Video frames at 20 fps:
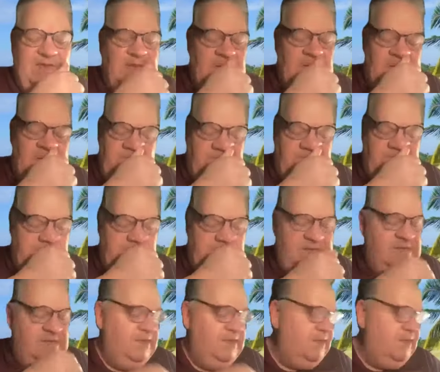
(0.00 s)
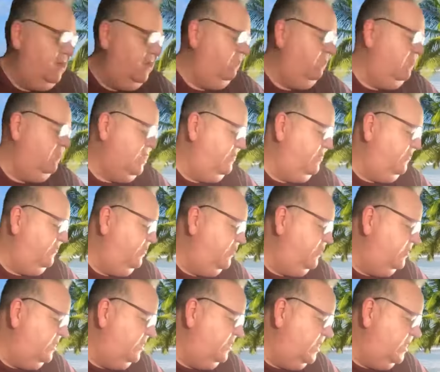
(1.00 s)
you've been getting
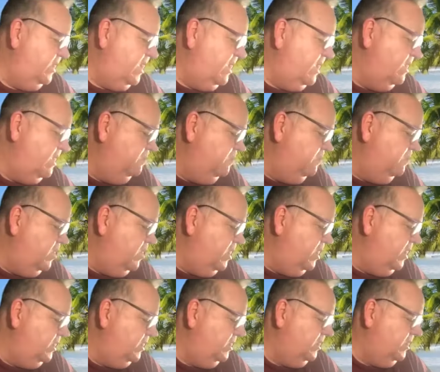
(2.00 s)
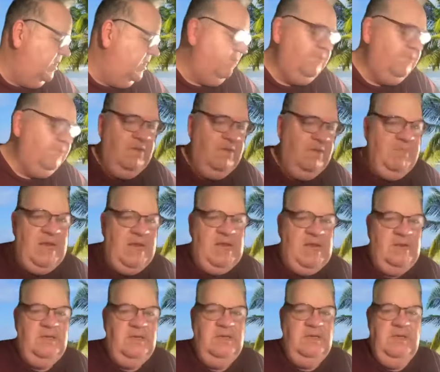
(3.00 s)
mentored by Kim
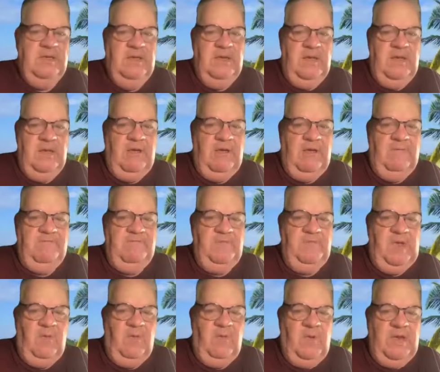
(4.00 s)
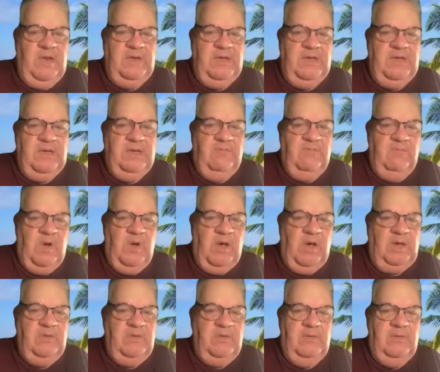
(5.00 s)
Clement, I wonder,
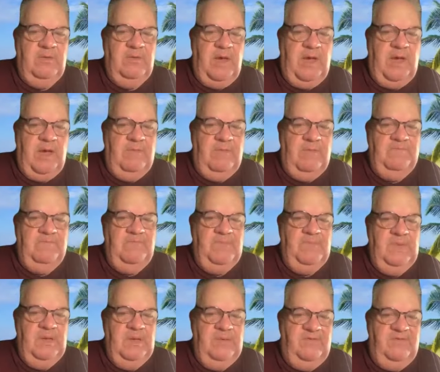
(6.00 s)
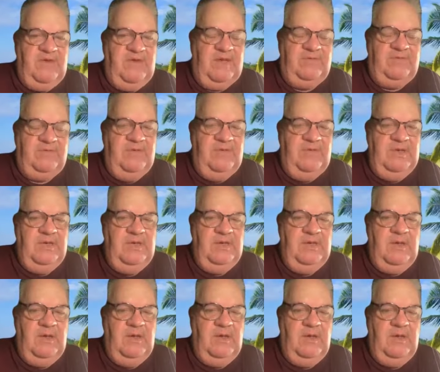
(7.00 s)
Michael Jackson,
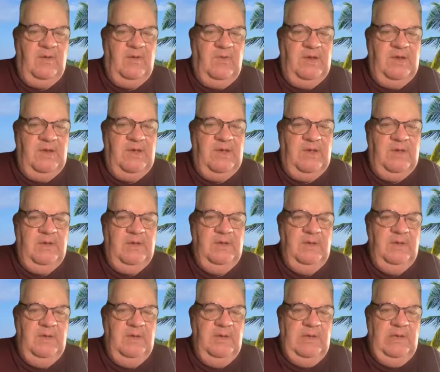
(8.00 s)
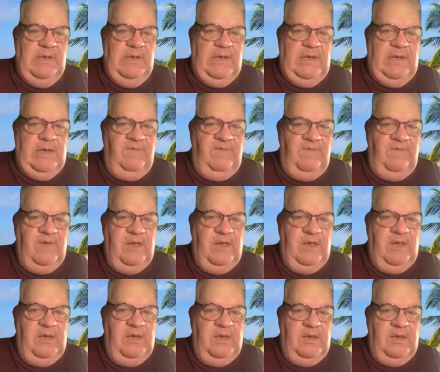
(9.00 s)
I wonder if
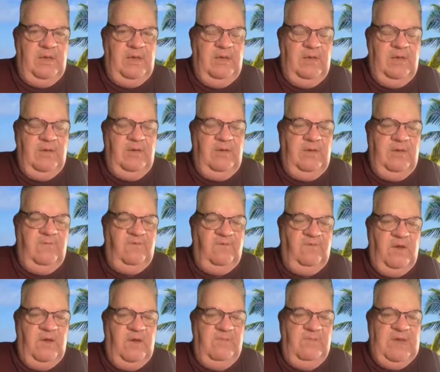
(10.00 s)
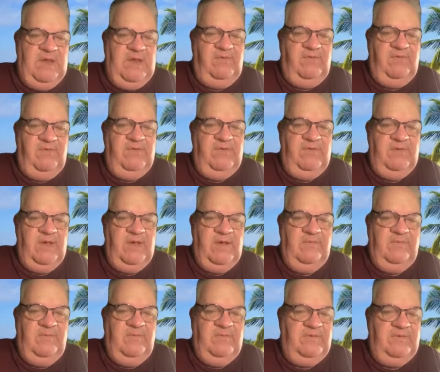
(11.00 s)
you've got a message
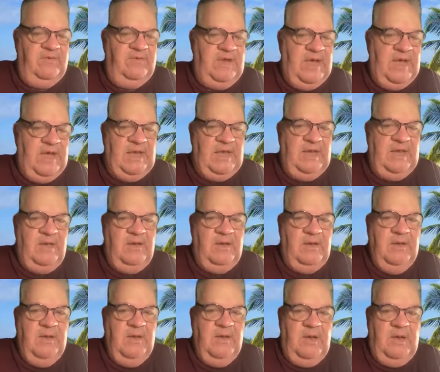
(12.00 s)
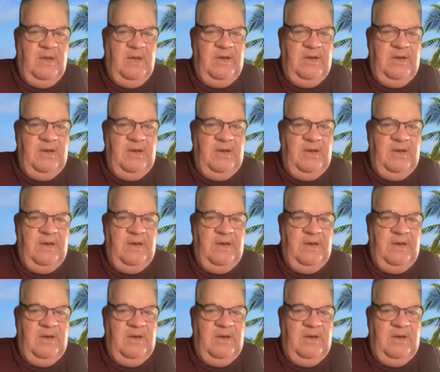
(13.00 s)
for today. I